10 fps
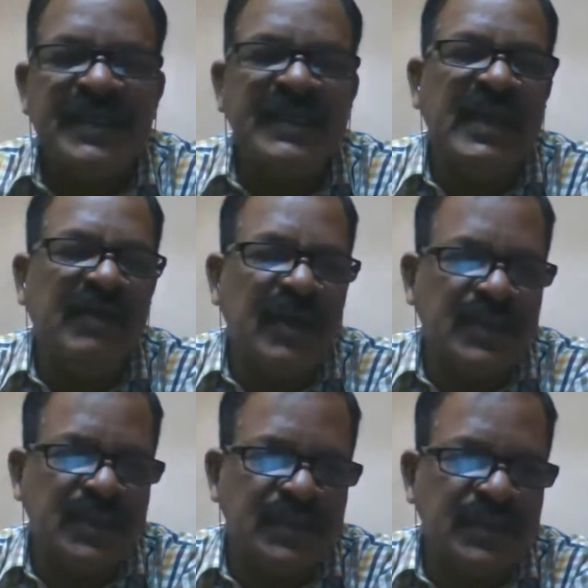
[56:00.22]
in our
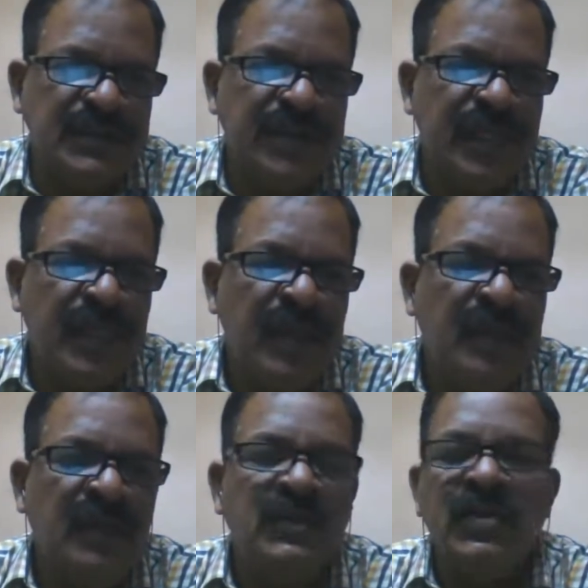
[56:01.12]
country
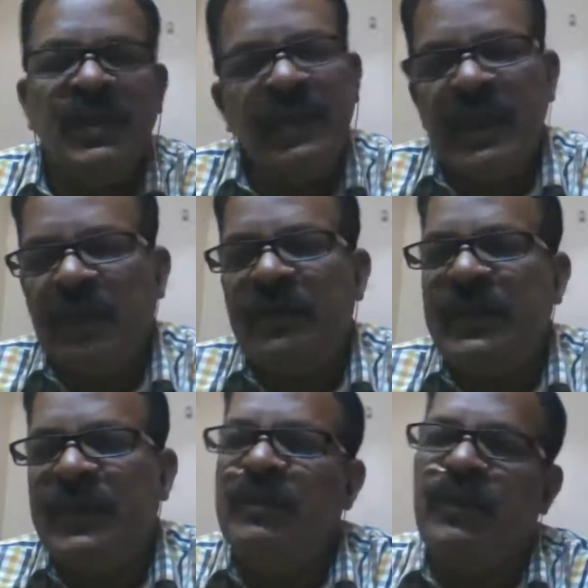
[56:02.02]
so this is another
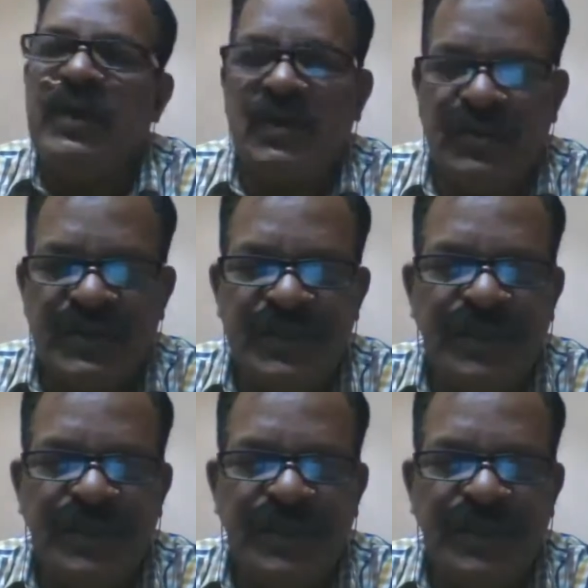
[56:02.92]
very important question